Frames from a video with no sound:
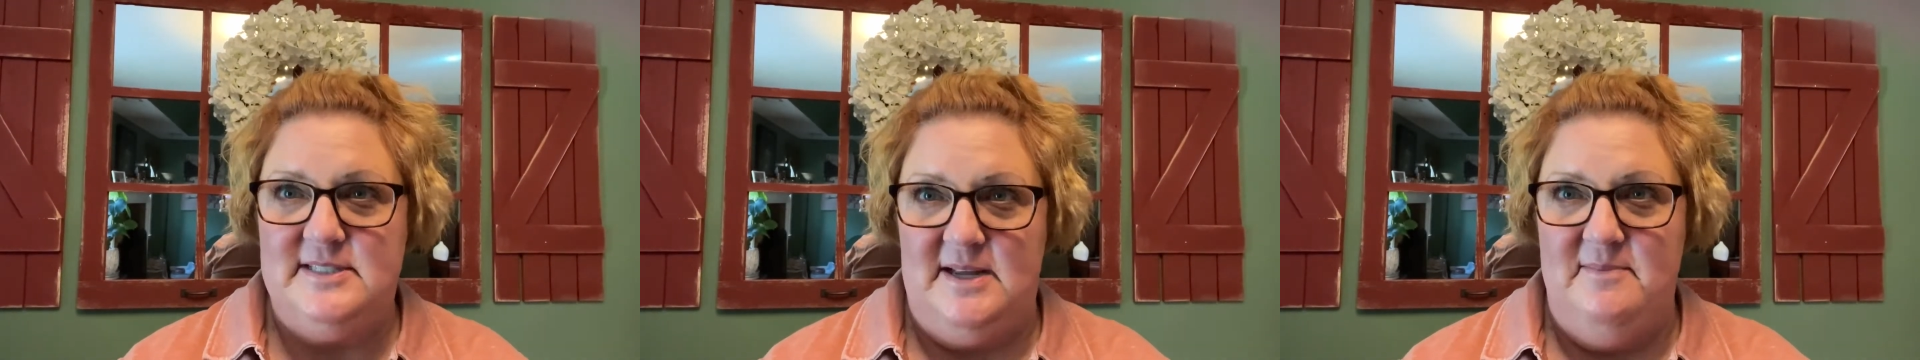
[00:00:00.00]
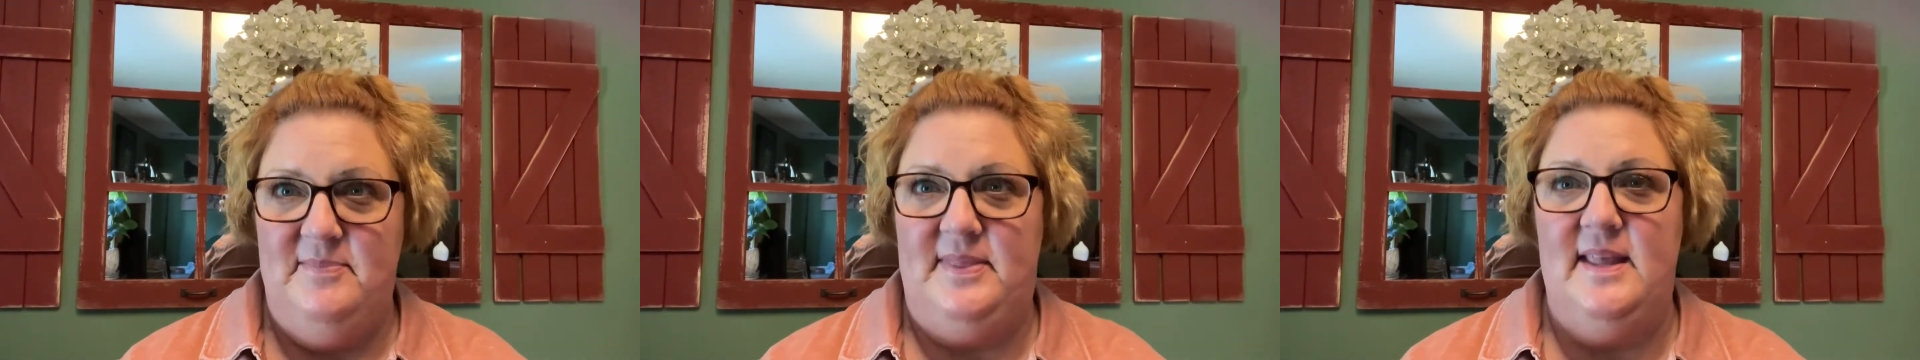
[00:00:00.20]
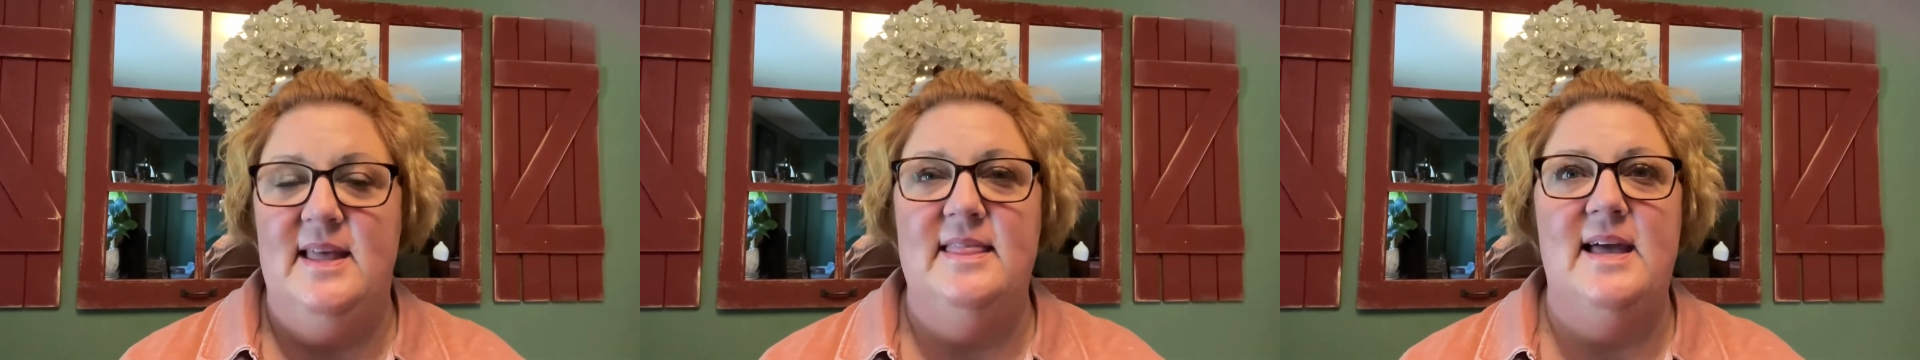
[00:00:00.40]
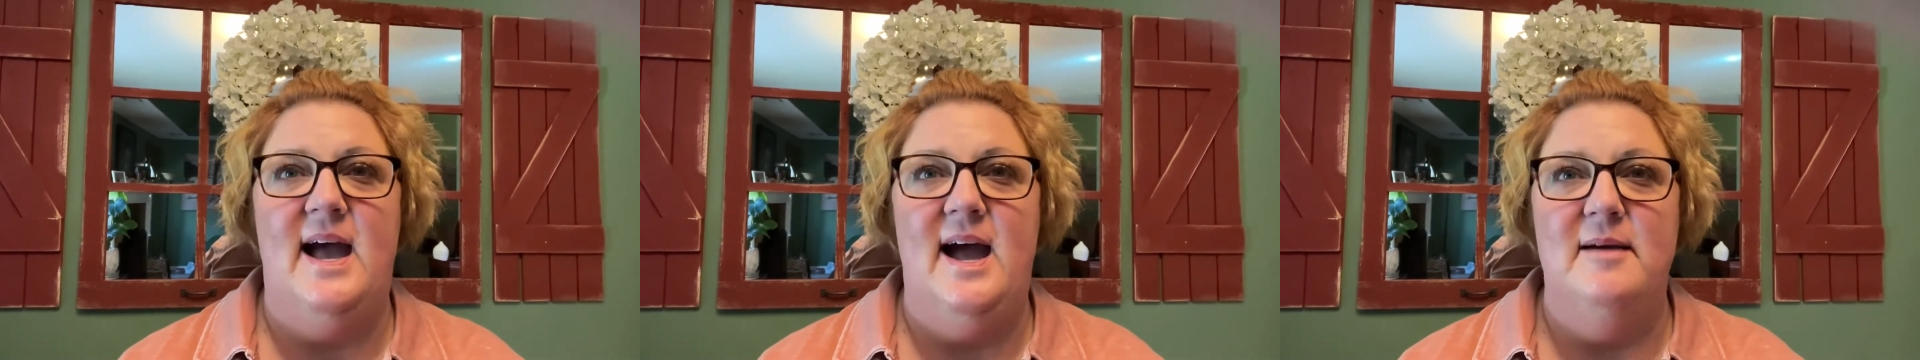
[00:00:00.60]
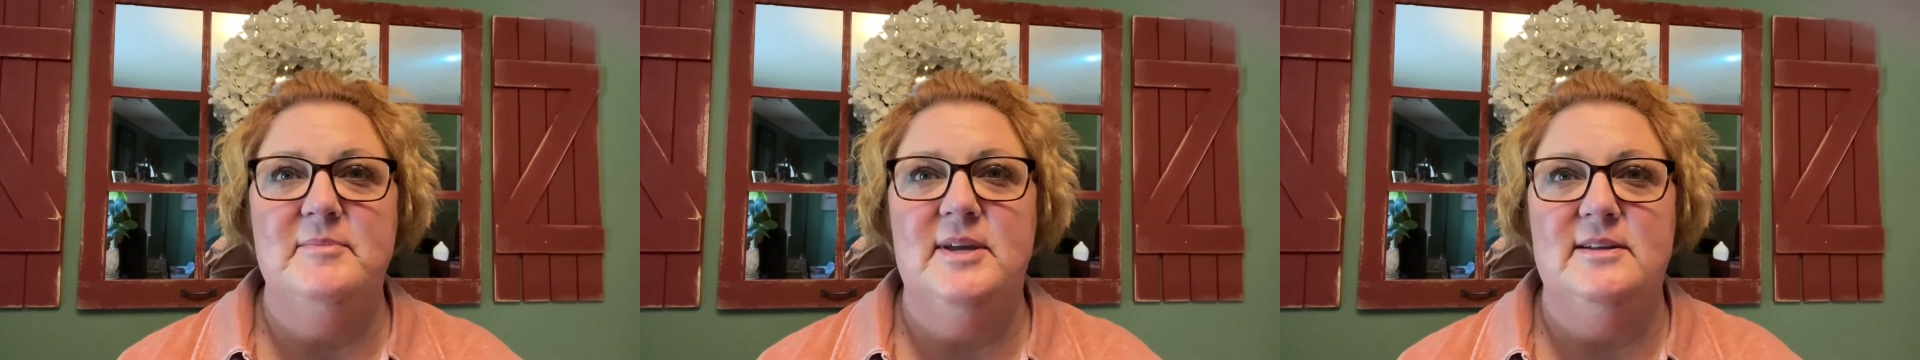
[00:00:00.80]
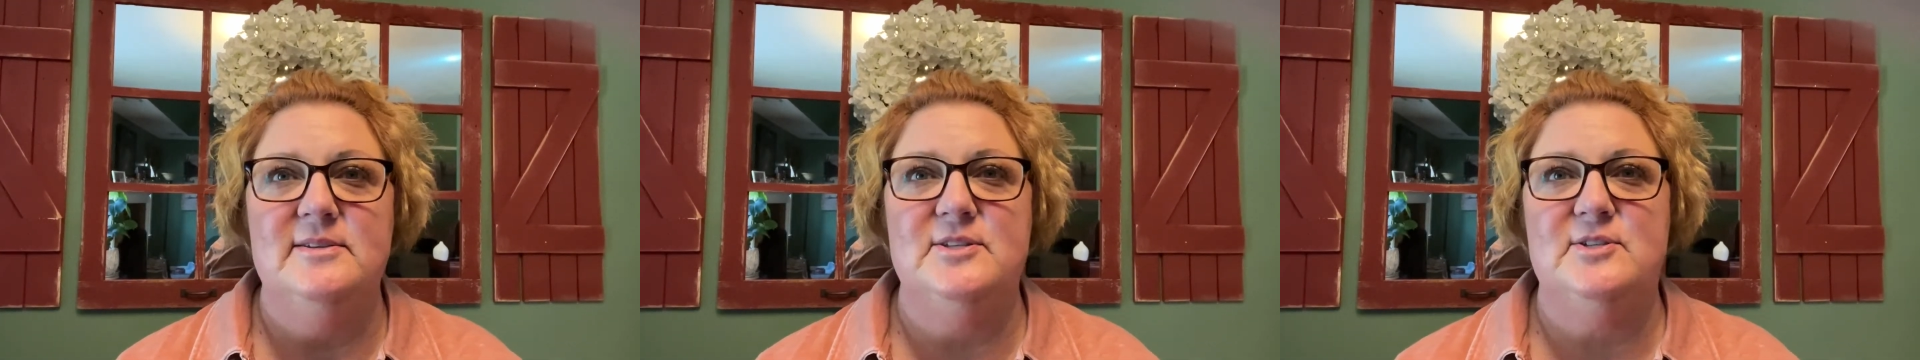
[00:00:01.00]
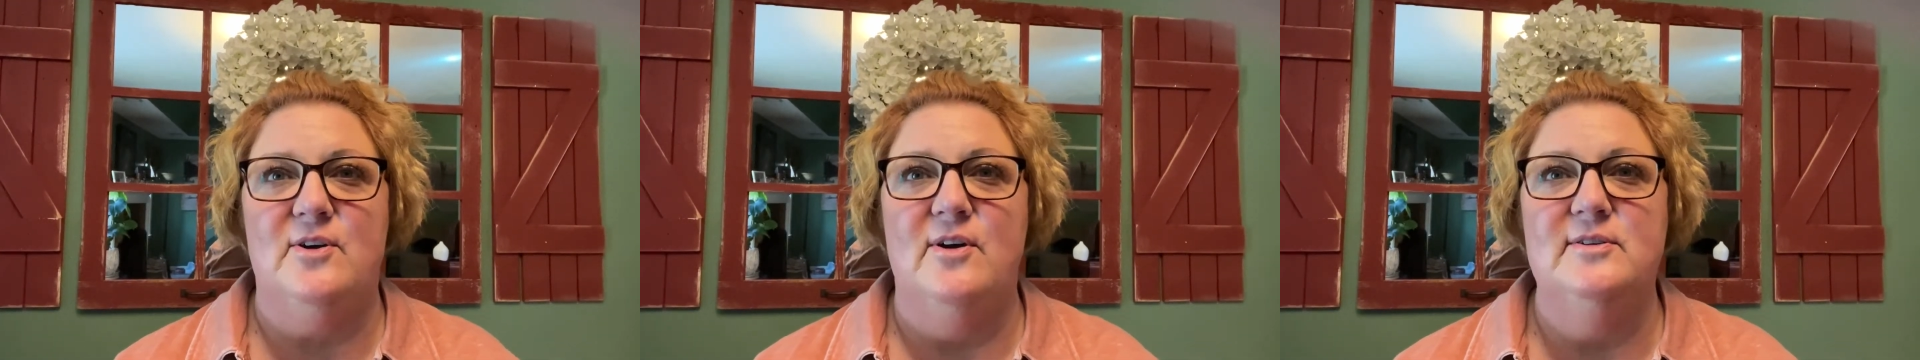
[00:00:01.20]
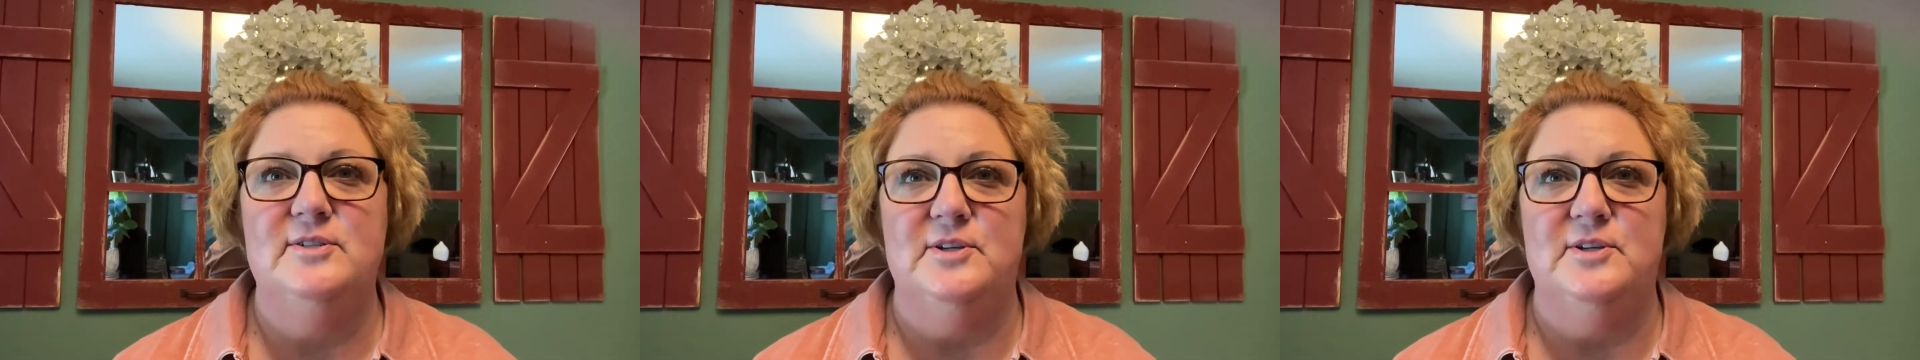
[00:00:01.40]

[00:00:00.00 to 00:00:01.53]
something that I'm gonna start